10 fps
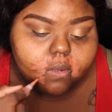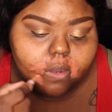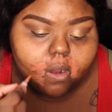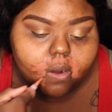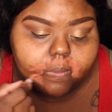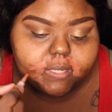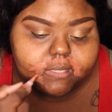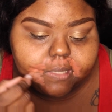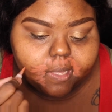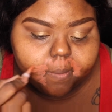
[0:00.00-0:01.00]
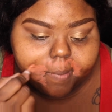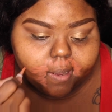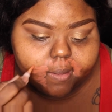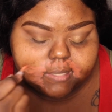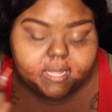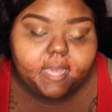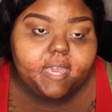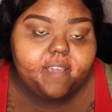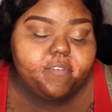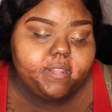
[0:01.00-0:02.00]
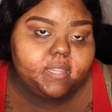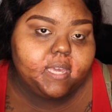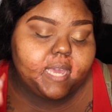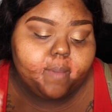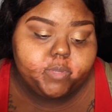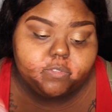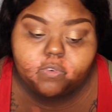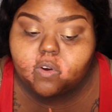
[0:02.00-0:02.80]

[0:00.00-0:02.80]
always think about is that everything happens for a